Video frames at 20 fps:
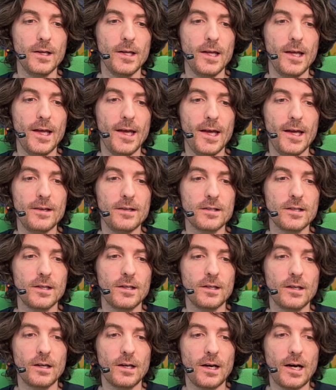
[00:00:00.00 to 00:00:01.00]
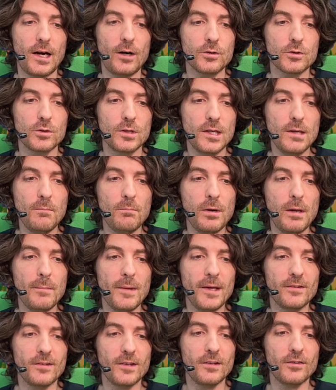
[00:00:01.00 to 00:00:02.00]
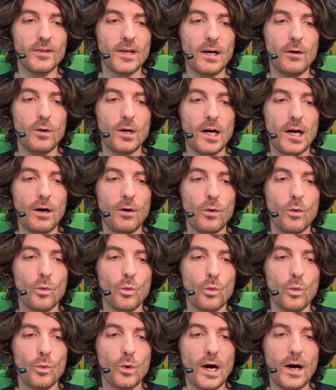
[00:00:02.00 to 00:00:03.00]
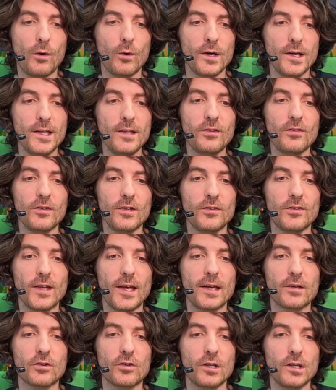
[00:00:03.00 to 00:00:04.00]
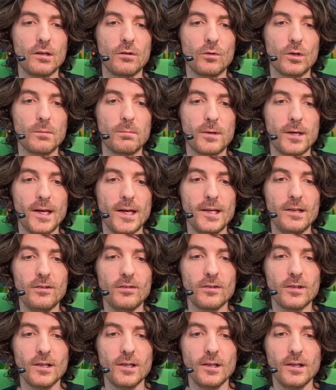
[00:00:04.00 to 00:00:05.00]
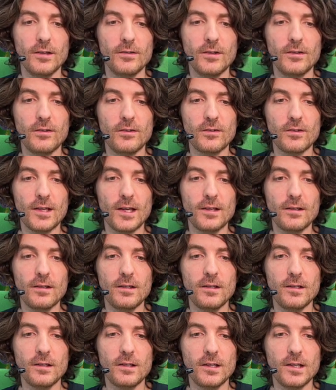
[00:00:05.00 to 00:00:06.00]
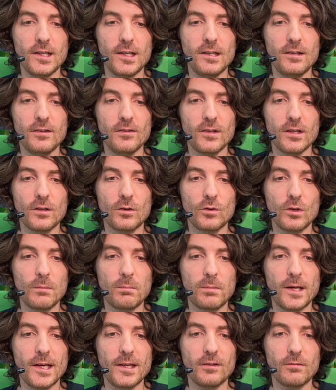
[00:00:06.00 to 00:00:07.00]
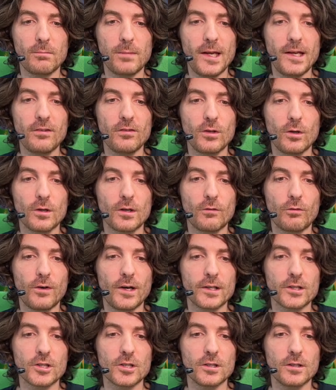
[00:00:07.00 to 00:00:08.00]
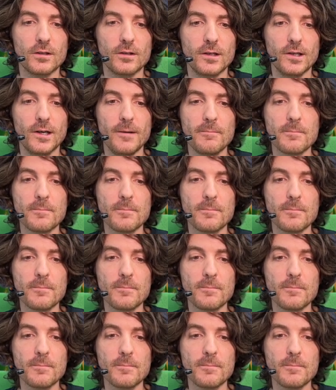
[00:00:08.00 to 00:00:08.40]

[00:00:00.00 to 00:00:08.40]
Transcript: And how to implement this, how is this actually replaced? This is done here in the replace placeholder function. Yeah.